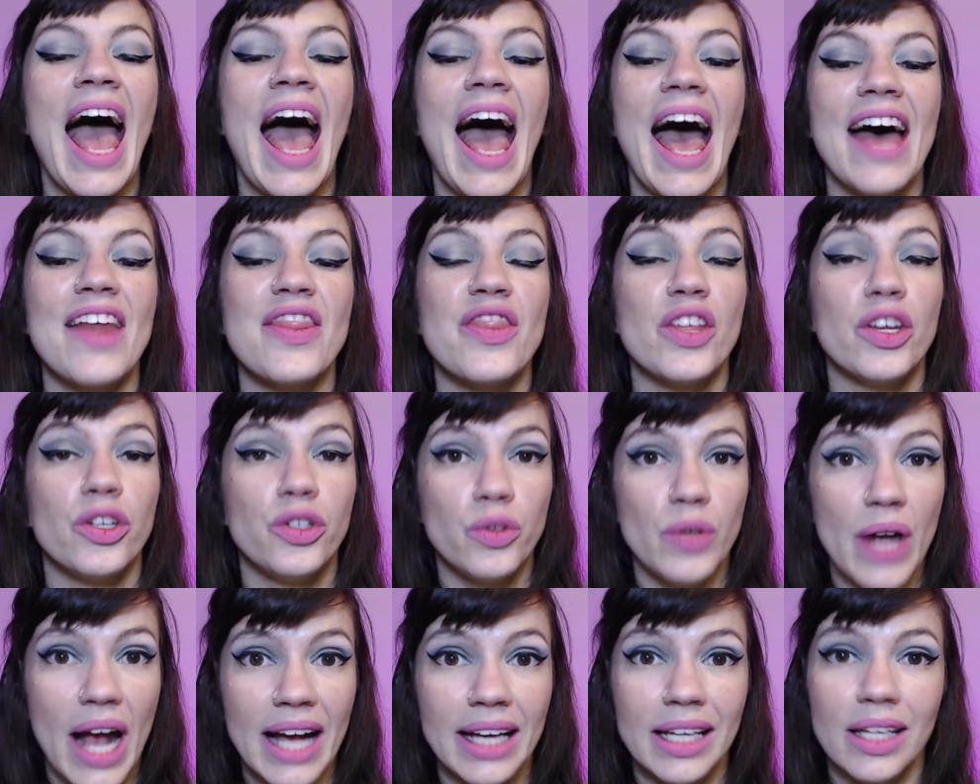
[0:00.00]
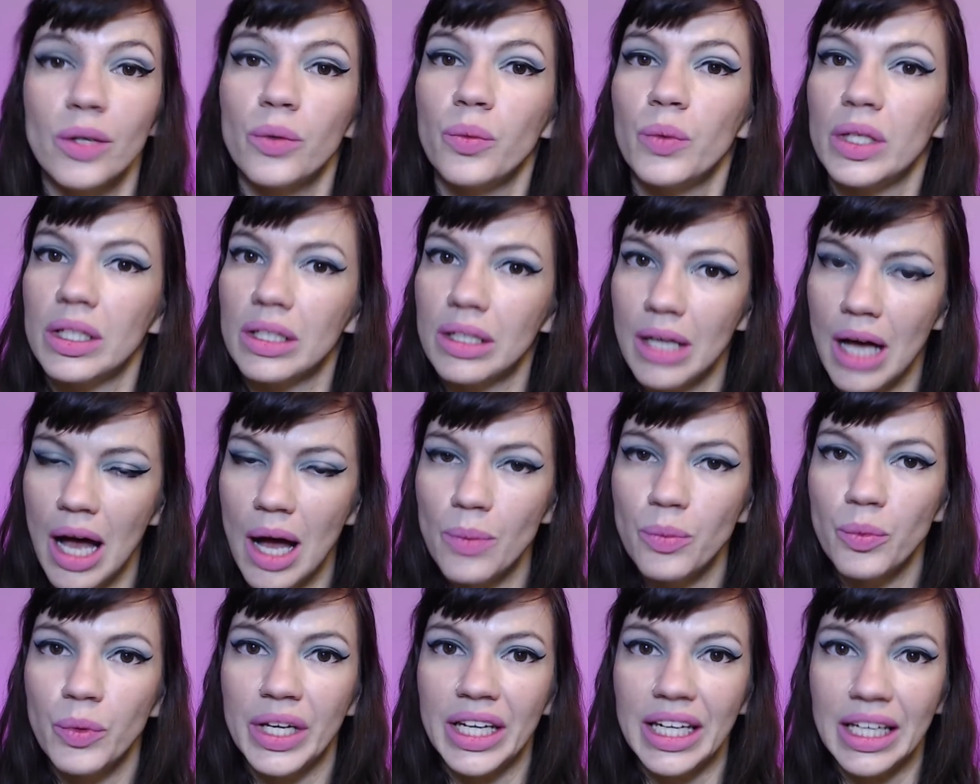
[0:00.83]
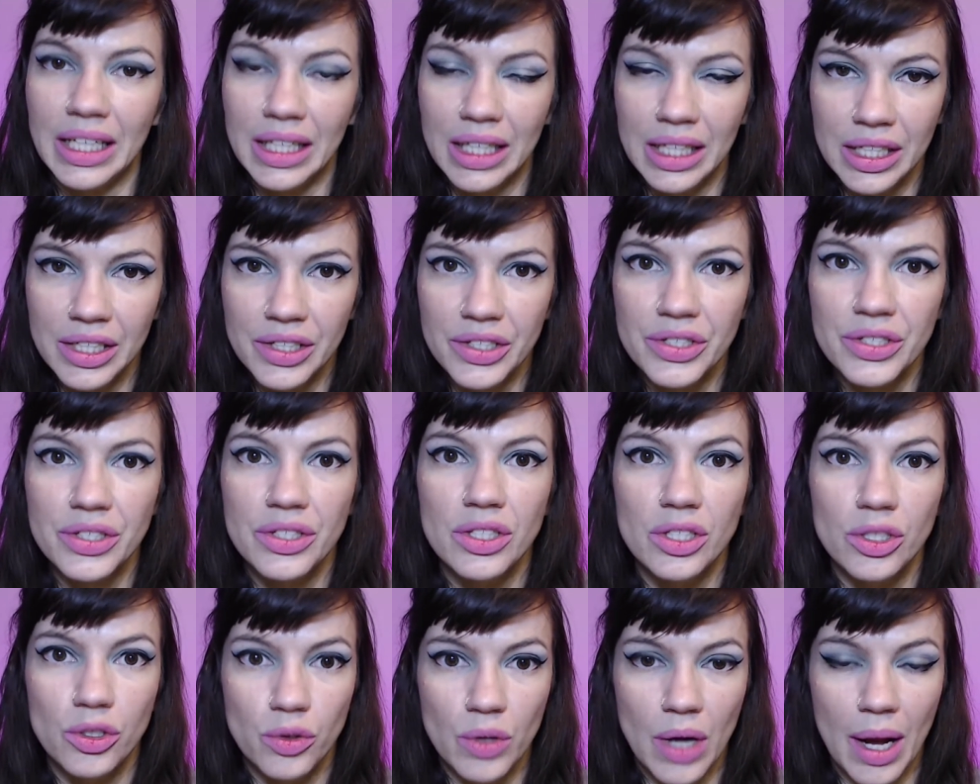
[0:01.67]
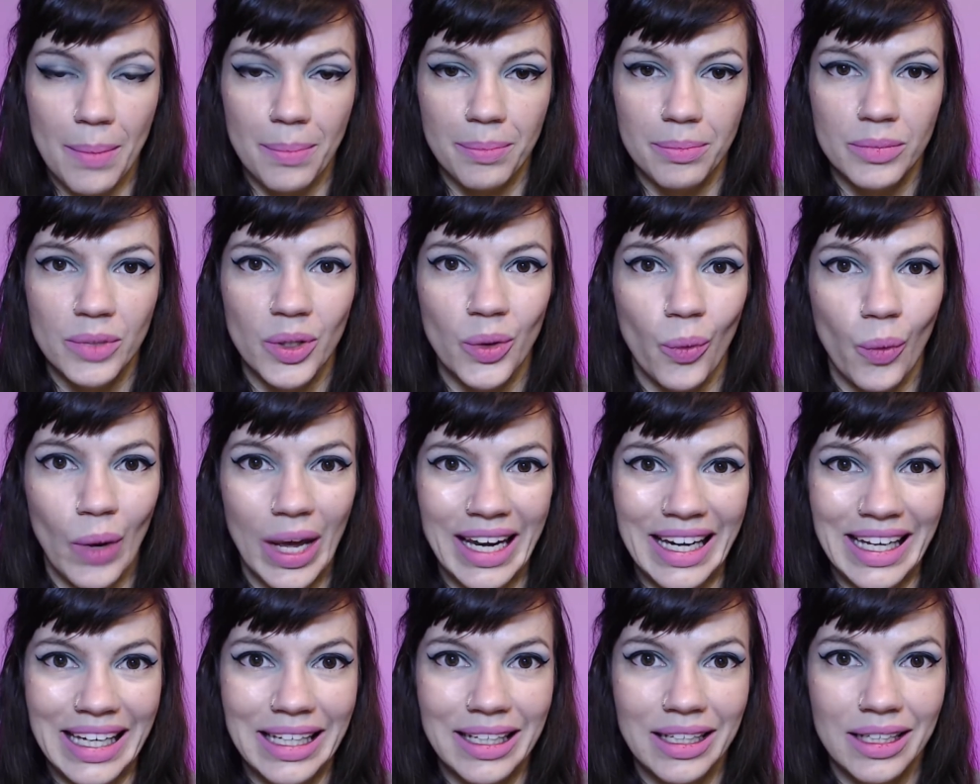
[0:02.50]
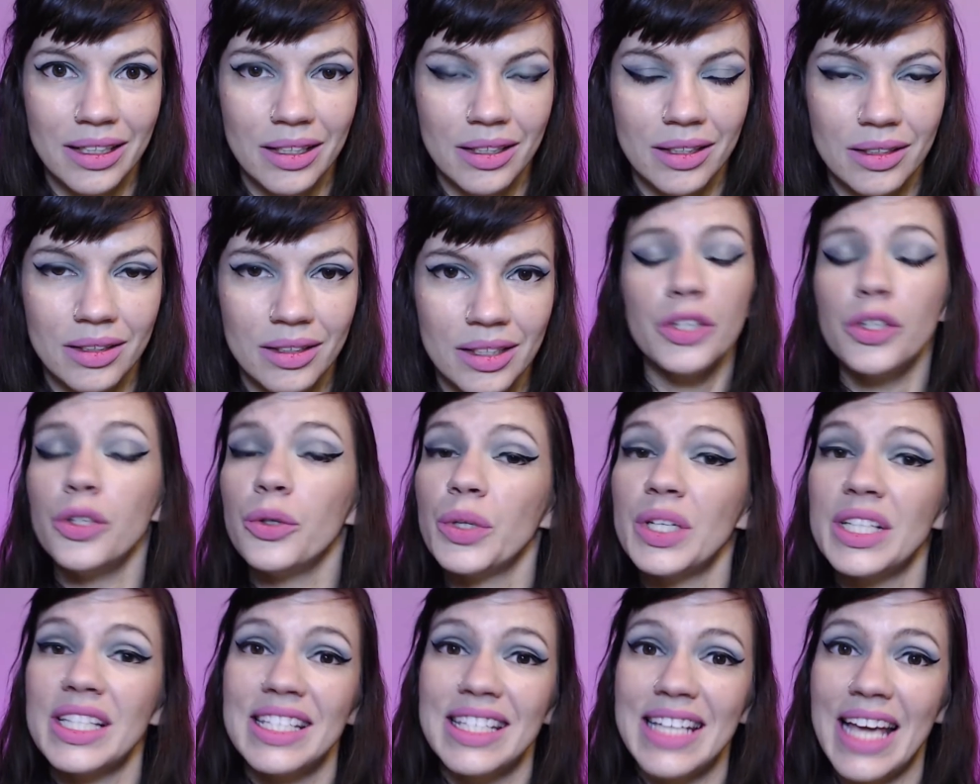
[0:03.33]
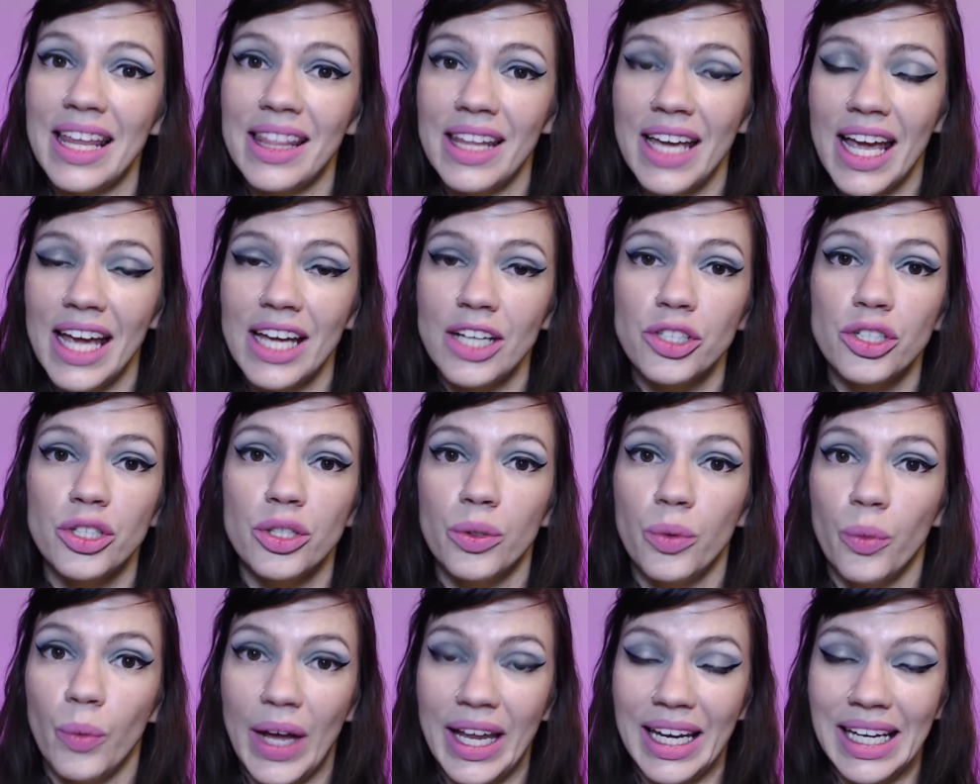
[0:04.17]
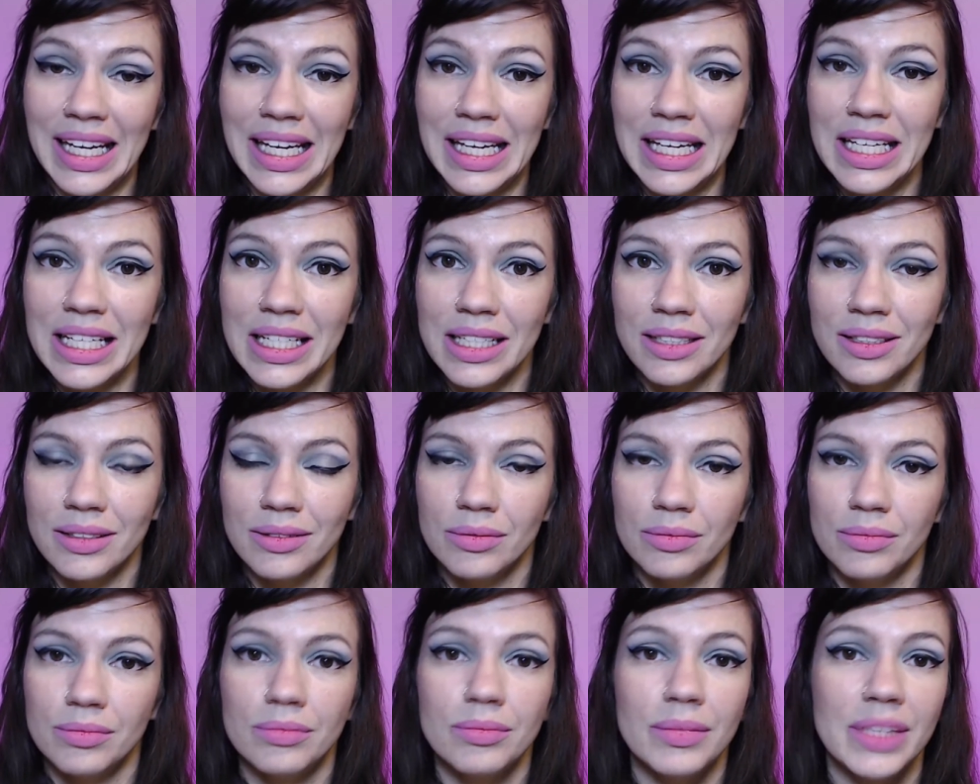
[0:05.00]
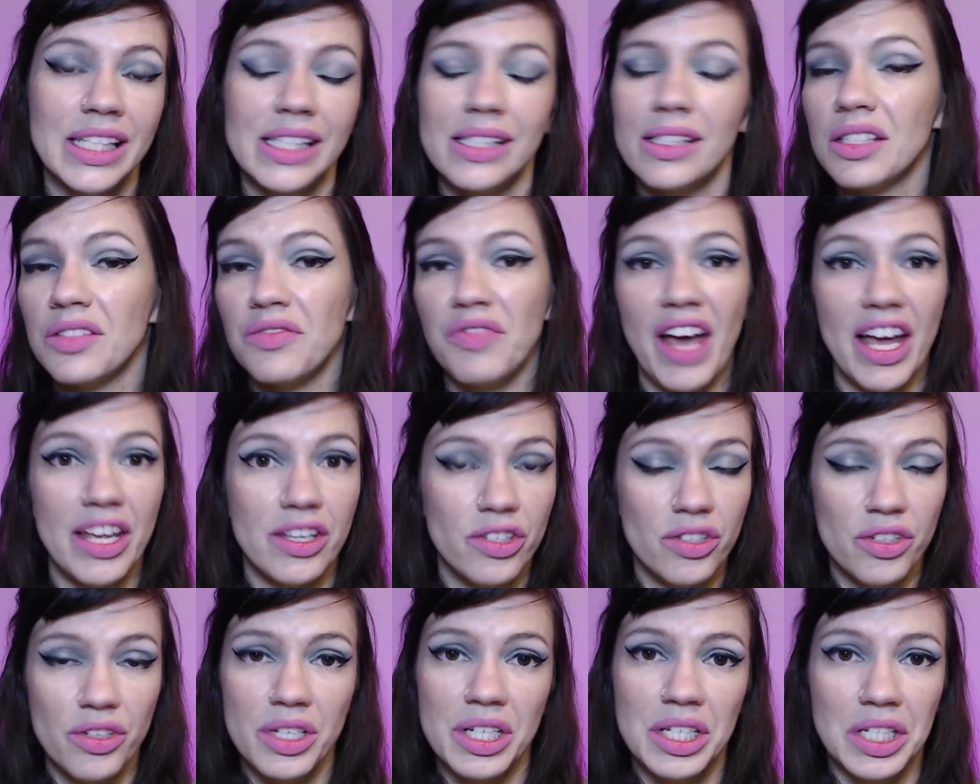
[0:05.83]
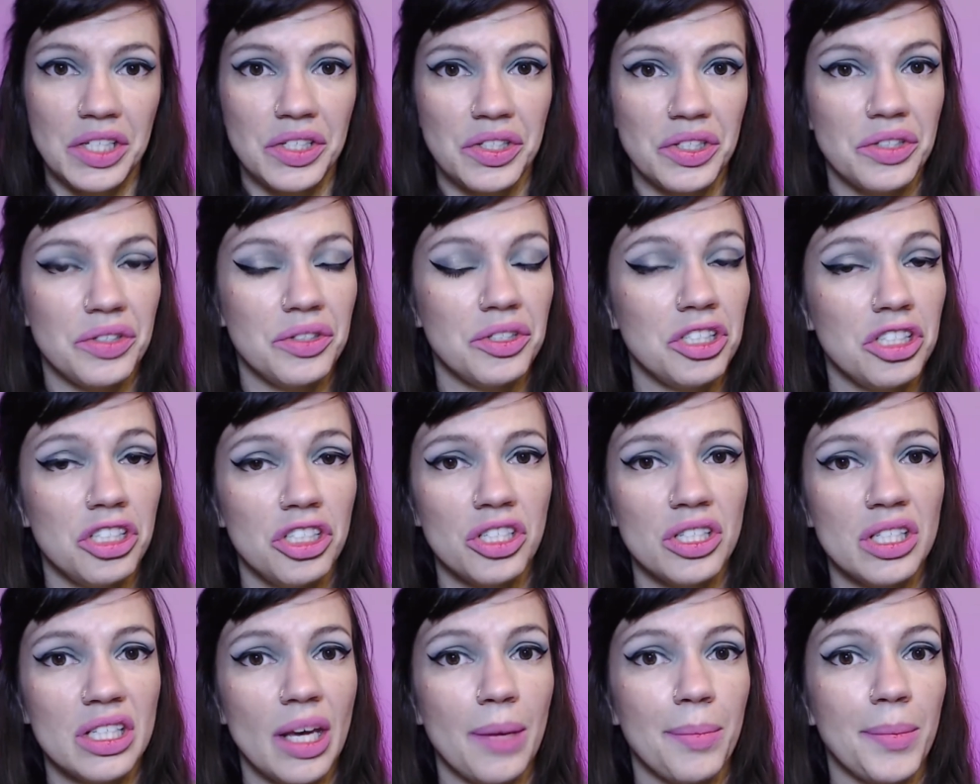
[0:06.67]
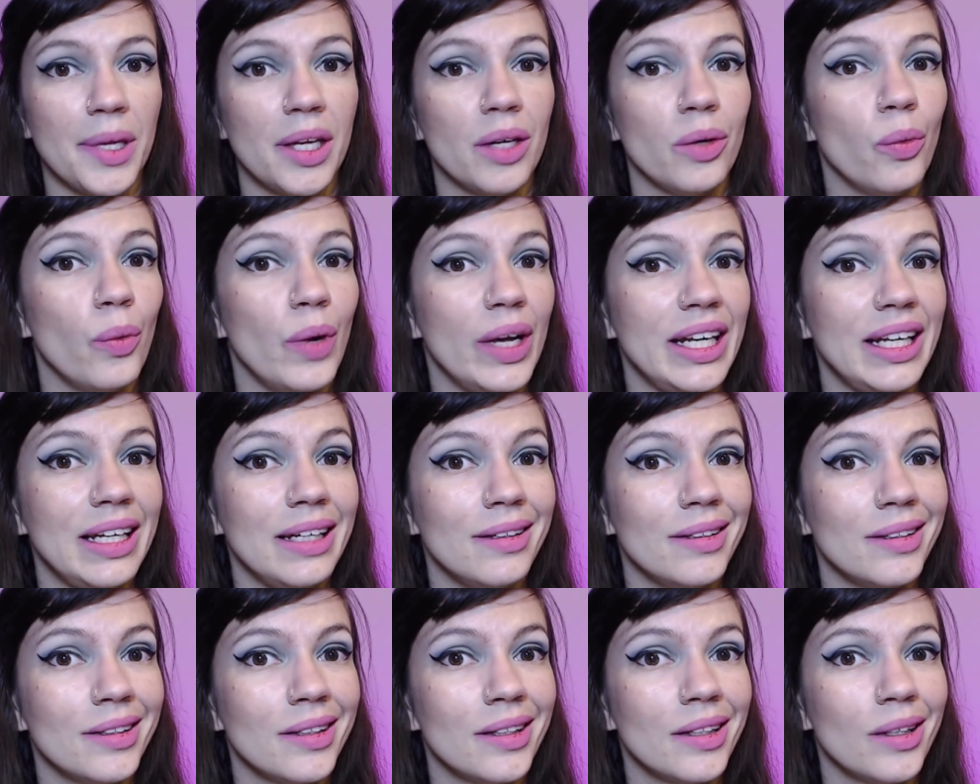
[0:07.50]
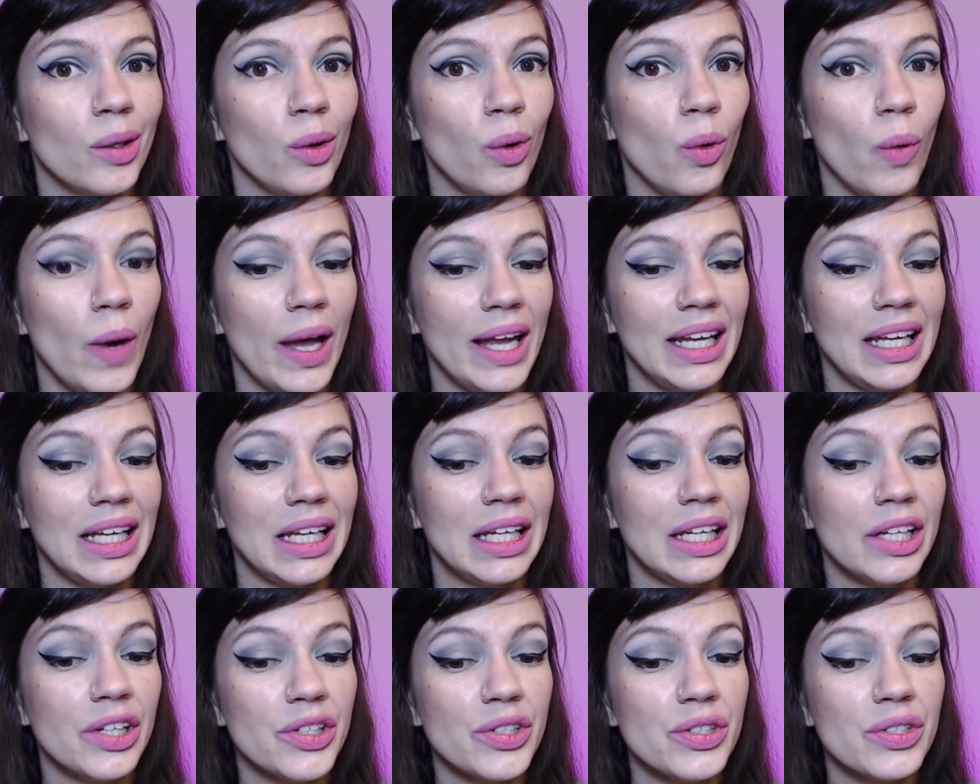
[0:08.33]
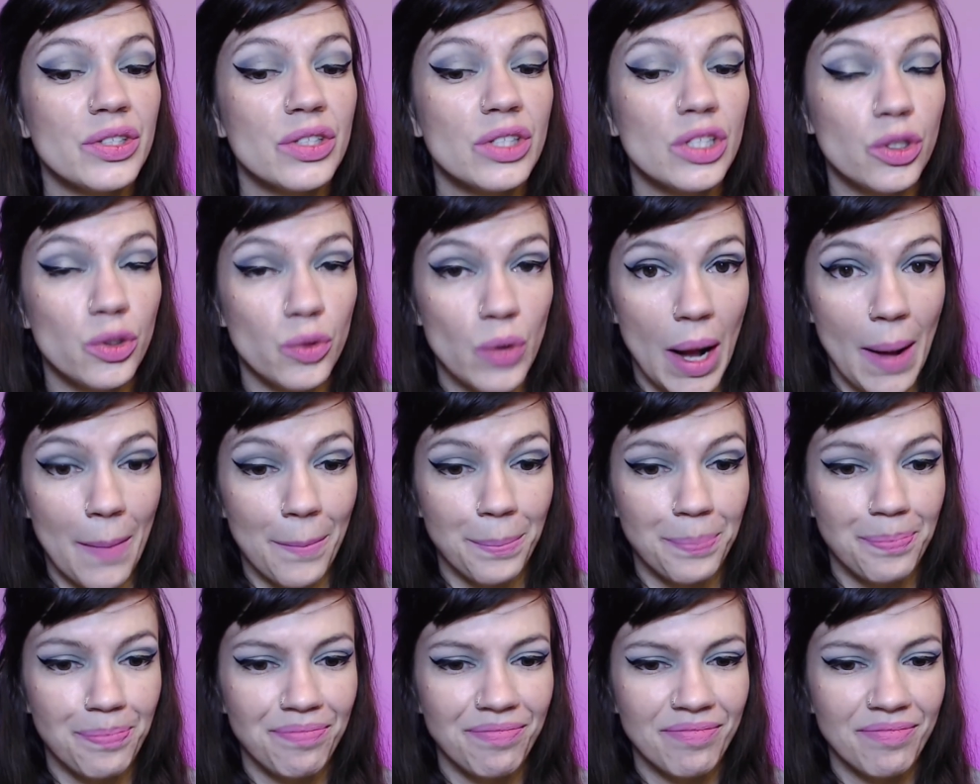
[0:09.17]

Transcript: And the dragon will come when he hears the drum, whenny. You can say the H, when he, but it's faster and easier to just skip it, when he hears the drum.